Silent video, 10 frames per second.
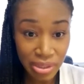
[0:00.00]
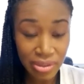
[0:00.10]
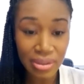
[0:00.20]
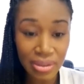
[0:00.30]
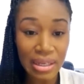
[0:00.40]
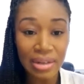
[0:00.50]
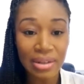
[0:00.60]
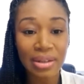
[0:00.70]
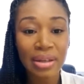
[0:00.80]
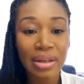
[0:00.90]
learning how
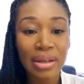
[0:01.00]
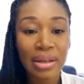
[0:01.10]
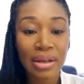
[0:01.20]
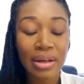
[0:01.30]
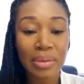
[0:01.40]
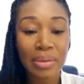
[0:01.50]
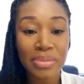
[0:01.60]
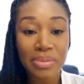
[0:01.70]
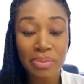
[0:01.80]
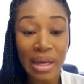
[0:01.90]
to
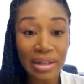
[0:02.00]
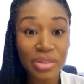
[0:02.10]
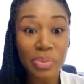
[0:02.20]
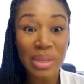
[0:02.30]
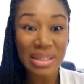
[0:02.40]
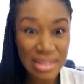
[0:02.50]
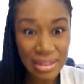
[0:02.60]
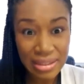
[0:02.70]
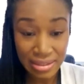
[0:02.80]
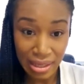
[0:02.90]
manage my
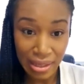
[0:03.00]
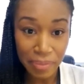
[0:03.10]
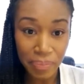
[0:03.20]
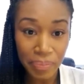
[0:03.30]
study time.